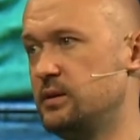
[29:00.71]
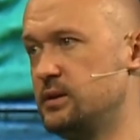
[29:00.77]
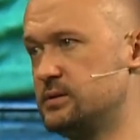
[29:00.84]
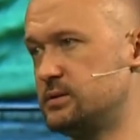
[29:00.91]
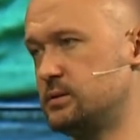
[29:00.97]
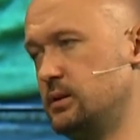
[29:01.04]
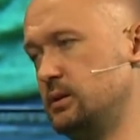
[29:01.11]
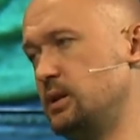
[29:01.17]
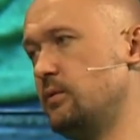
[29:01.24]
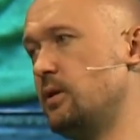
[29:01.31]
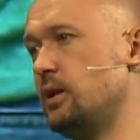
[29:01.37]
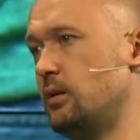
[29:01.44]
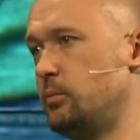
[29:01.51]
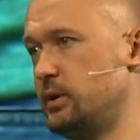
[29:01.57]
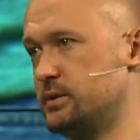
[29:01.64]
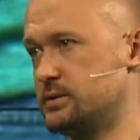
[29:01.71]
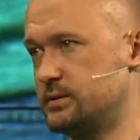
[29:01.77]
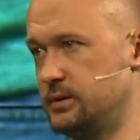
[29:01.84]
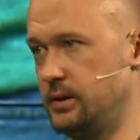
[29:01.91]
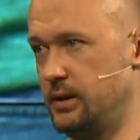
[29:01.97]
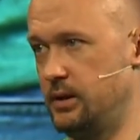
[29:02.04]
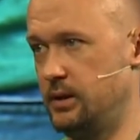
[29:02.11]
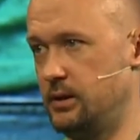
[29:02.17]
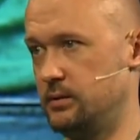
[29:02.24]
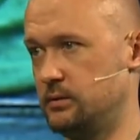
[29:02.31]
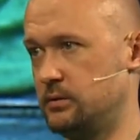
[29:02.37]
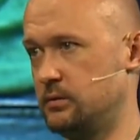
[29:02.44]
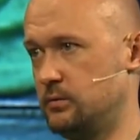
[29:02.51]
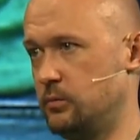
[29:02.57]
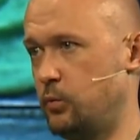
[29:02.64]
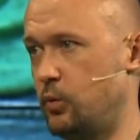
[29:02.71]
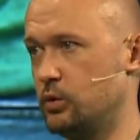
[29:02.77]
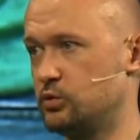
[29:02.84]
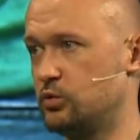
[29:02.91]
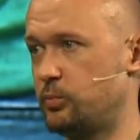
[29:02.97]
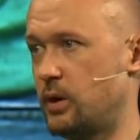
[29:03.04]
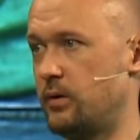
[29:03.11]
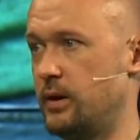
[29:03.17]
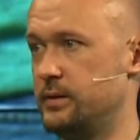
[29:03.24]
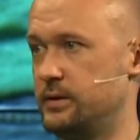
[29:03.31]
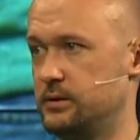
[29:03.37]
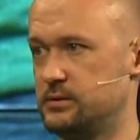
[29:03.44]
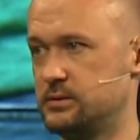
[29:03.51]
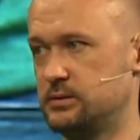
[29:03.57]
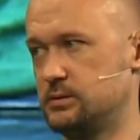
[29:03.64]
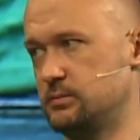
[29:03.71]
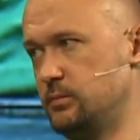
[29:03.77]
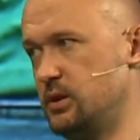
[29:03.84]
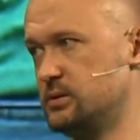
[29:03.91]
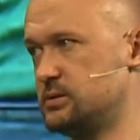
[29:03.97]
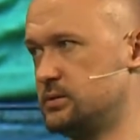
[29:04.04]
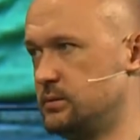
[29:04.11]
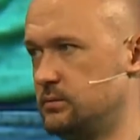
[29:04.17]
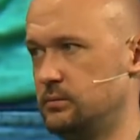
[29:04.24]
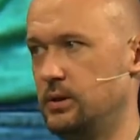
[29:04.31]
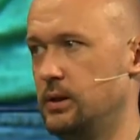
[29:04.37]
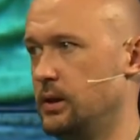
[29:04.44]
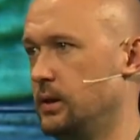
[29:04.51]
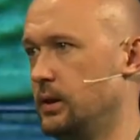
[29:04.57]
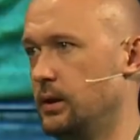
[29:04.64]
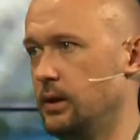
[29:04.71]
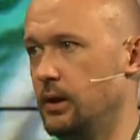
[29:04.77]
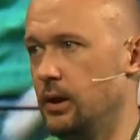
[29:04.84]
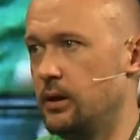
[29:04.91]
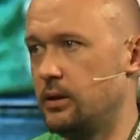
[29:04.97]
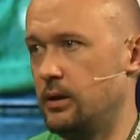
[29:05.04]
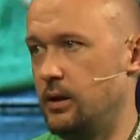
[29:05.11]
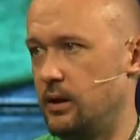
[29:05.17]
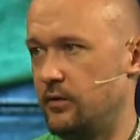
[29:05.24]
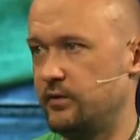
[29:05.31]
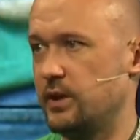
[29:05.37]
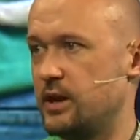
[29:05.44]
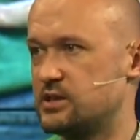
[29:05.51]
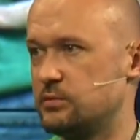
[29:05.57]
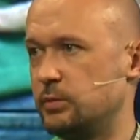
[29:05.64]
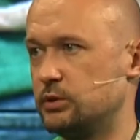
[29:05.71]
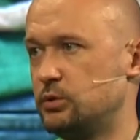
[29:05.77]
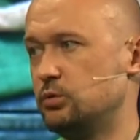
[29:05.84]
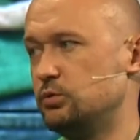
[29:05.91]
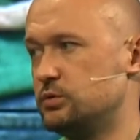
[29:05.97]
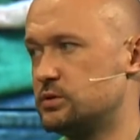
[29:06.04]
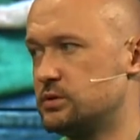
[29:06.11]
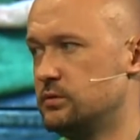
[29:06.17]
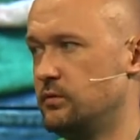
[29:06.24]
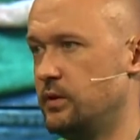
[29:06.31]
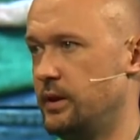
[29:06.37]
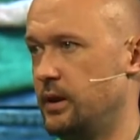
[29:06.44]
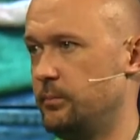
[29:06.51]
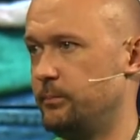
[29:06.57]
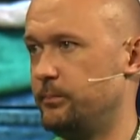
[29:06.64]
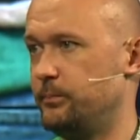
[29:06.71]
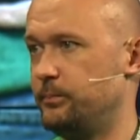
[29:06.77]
these developers and want to provide these most flexible tools for them.